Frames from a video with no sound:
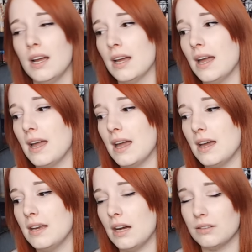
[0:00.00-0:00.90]

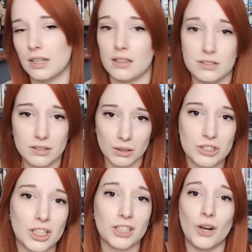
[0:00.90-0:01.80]
and how they got to know each
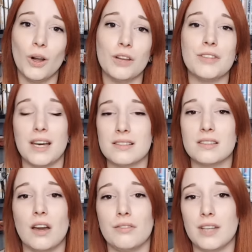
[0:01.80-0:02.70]
other, all of that
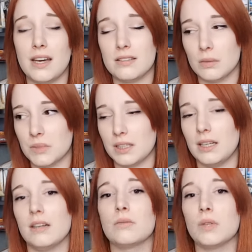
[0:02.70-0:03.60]
stuff. That is something
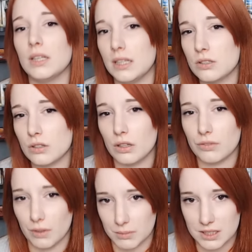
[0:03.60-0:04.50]
that I really enjoyed
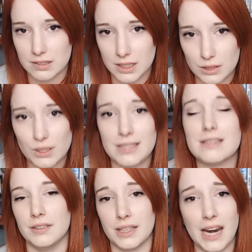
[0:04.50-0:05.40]
from this series.
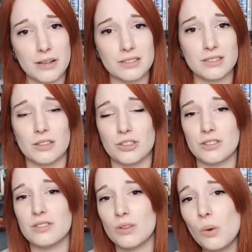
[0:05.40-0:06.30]
The characters are
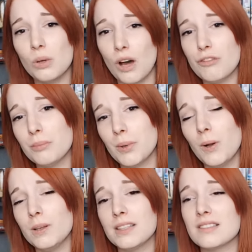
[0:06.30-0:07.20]
just so
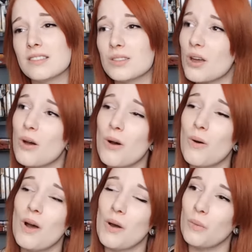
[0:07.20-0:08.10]
lovable. There's
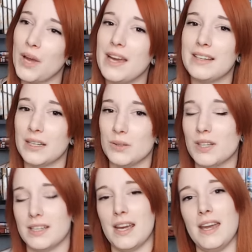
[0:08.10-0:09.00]
no way that you
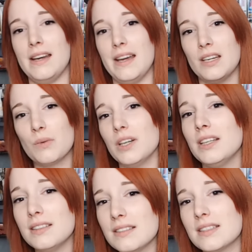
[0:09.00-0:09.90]
can hate anyone
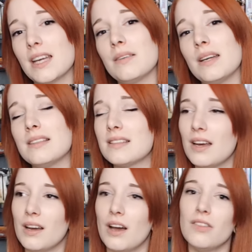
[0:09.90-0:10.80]
in this series
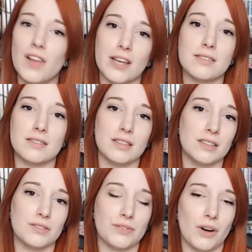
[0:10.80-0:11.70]
unless
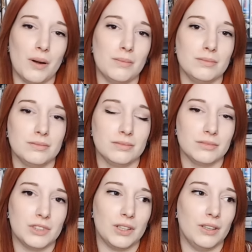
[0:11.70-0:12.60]
he's from
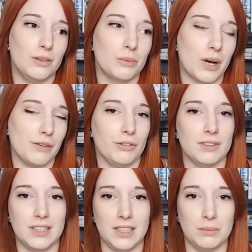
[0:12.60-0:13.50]
the rival
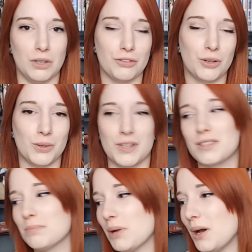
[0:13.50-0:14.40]
team, of
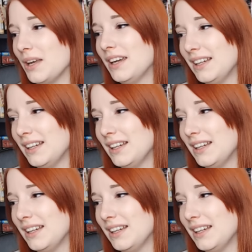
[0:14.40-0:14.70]
course, but